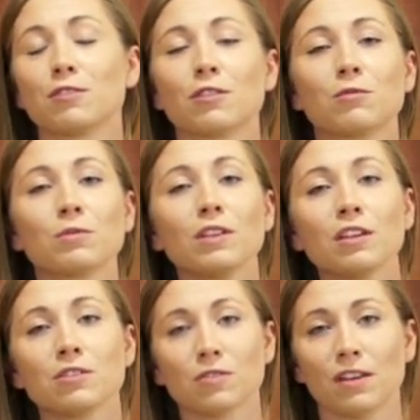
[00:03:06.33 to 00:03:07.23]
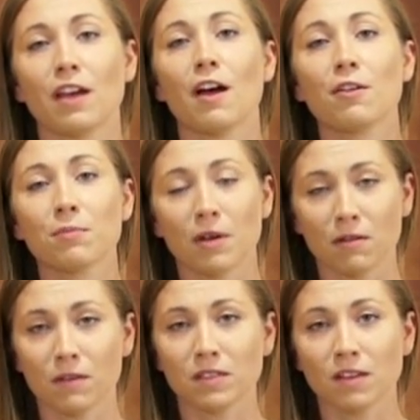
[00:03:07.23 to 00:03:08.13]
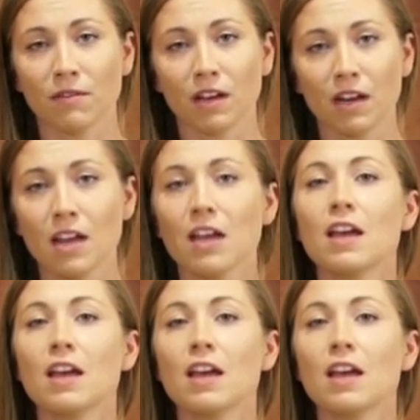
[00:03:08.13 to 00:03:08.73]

you're gonna really enjoy the health benefits of it,